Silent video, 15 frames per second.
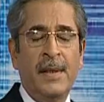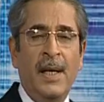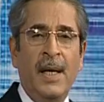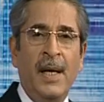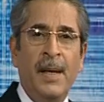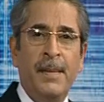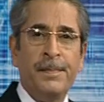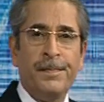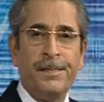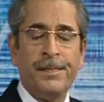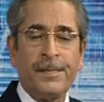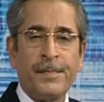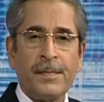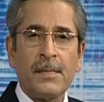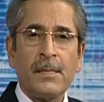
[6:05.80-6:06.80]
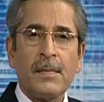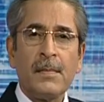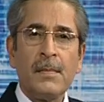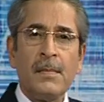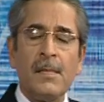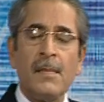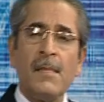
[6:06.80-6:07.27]
um,
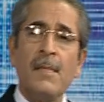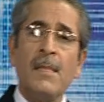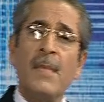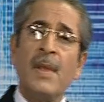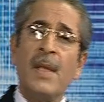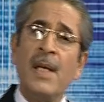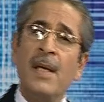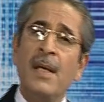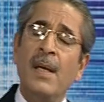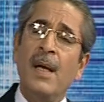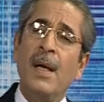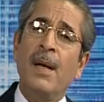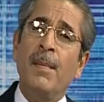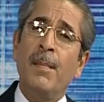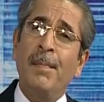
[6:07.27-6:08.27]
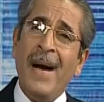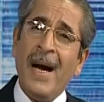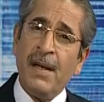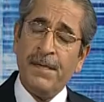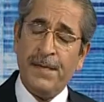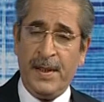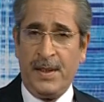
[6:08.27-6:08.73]
the
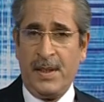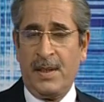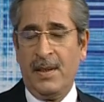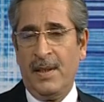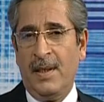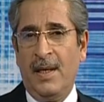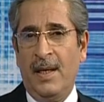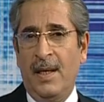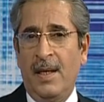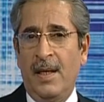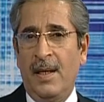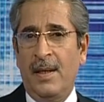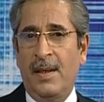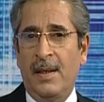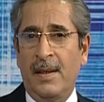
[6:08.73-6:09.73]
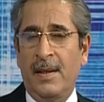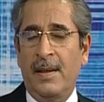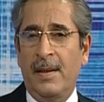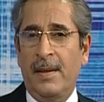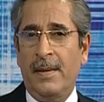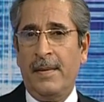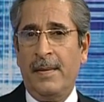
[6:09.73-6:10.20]
benefits
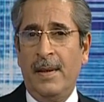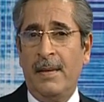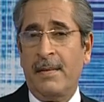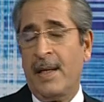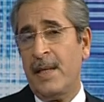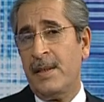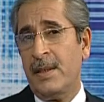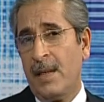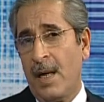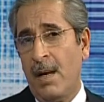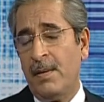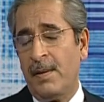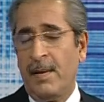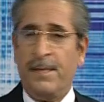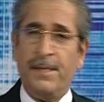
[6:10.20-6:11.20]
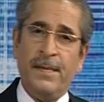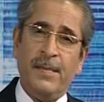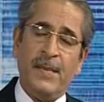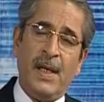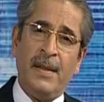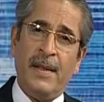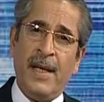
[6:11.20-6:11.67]
arising out of
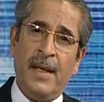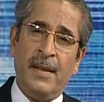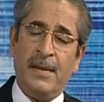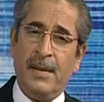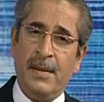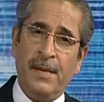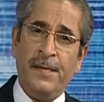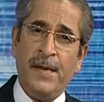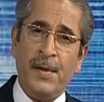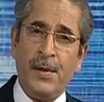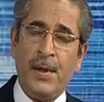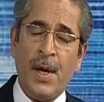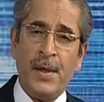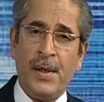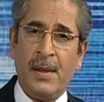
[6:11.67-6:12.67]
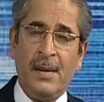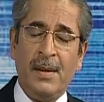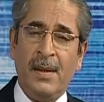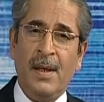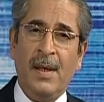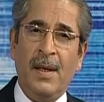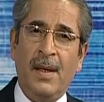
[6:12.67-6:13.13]
that differentiation,
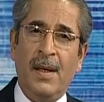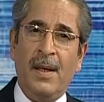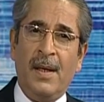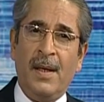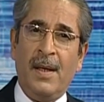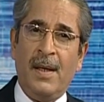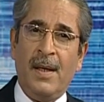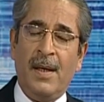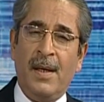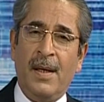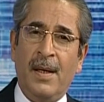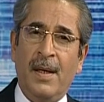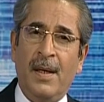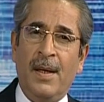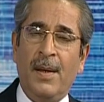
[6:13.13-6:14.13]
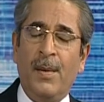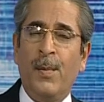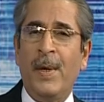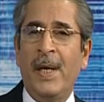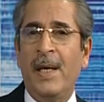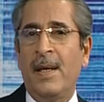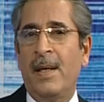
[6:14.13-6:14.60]

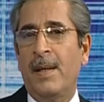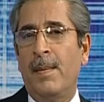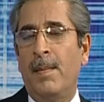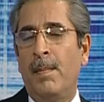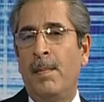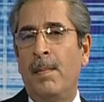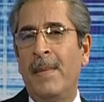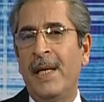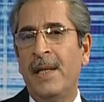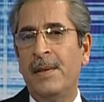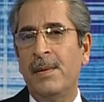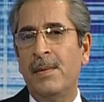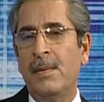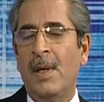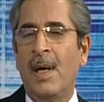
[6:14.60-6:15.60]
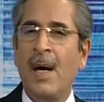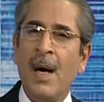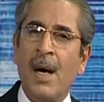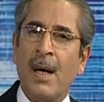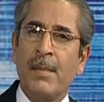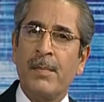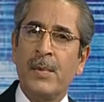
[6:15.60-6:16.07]
we may do
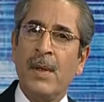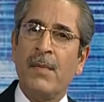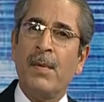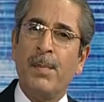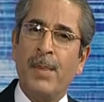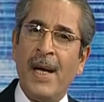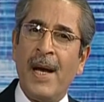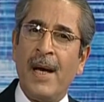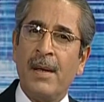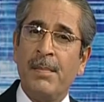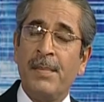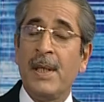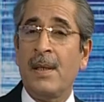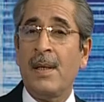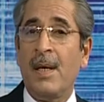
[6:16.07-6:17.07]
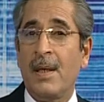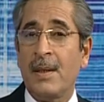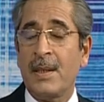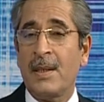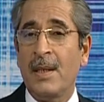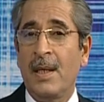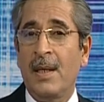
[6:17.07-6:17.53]
harm to our brand
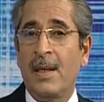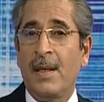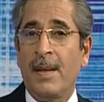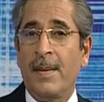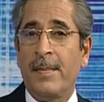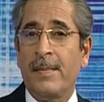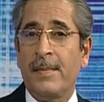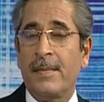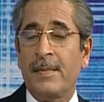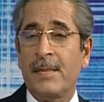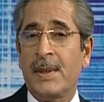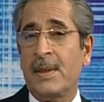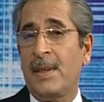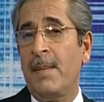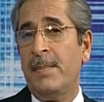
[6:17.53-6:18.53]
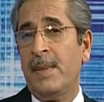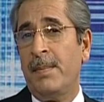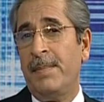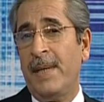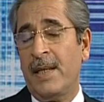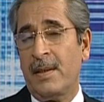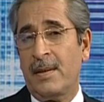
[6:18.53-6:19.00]
because some
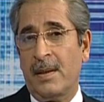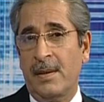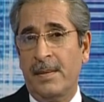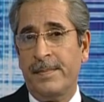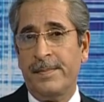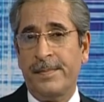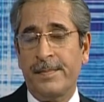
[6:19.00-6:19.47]
competitor